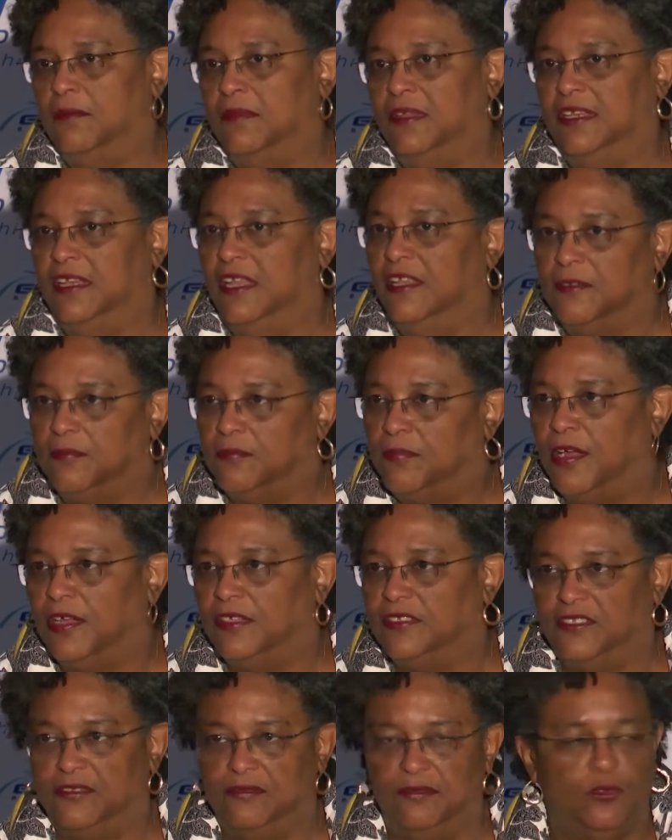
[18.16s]
in other
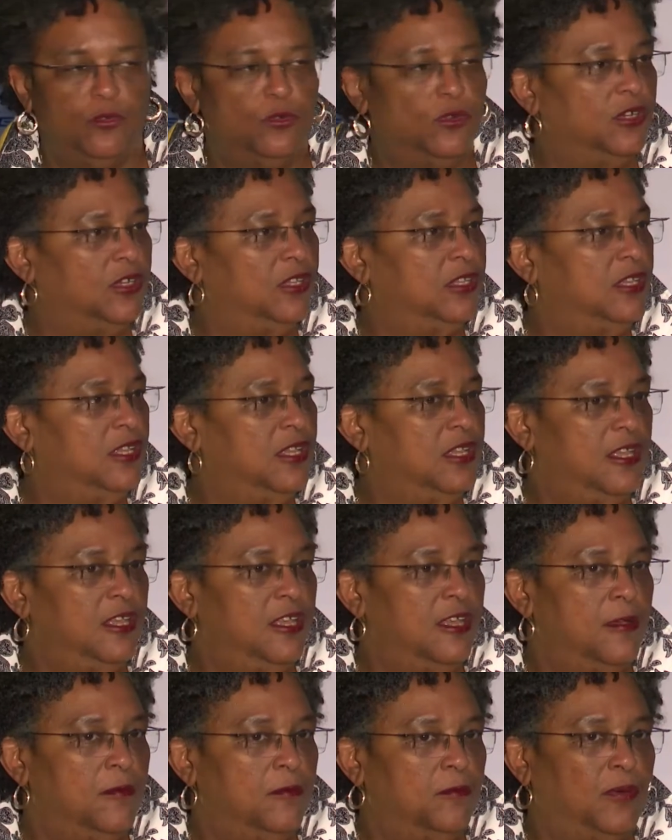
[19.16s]
parts of the world.
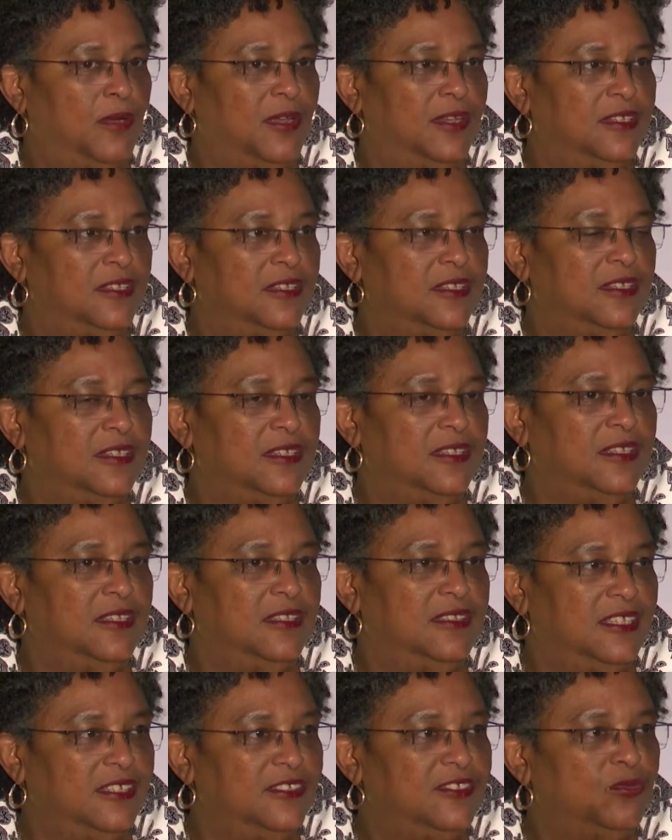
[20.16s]
But
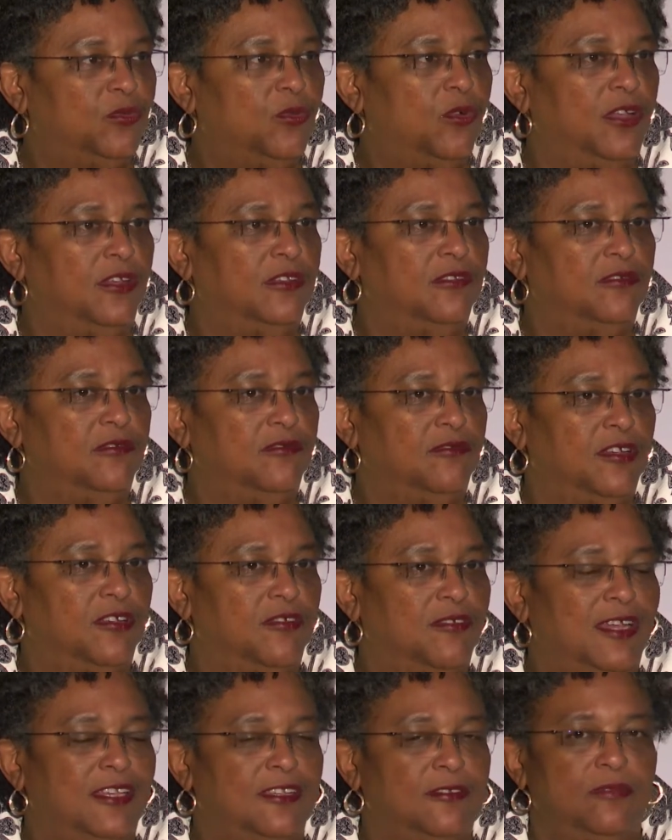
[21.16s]
this one,
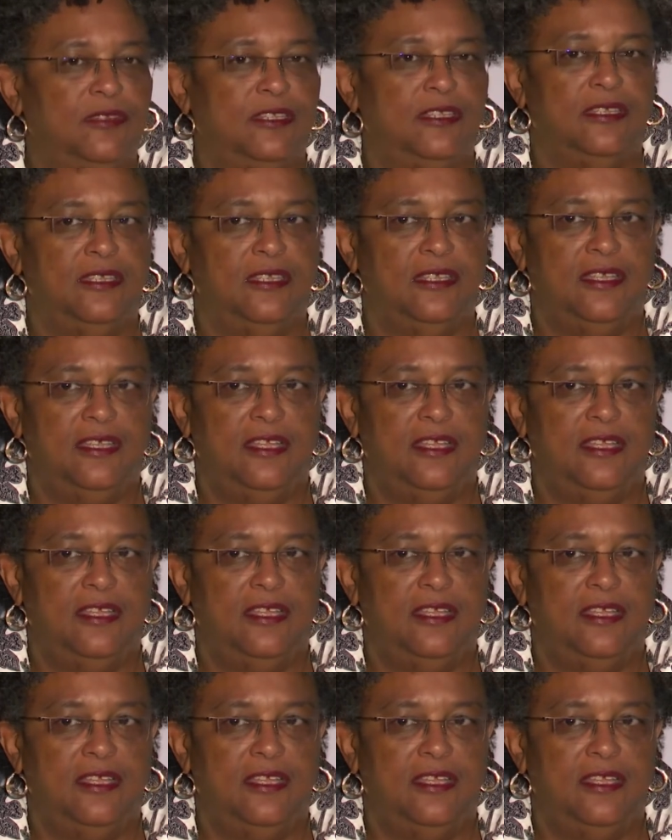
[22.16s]
regrettably,